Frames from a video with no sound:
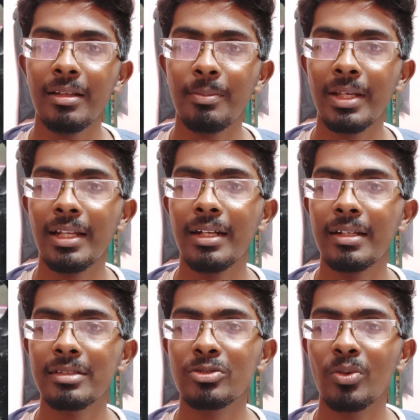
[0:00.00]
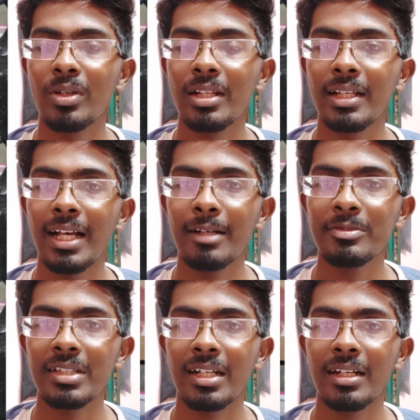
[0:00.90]
PLA dust over the gaps
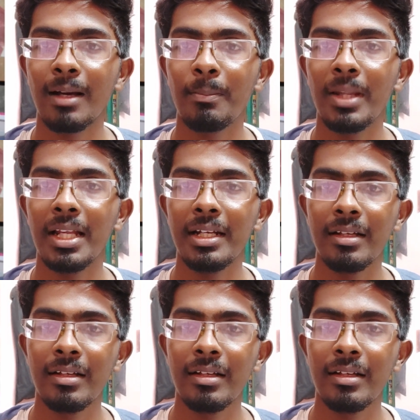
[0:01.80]
and applied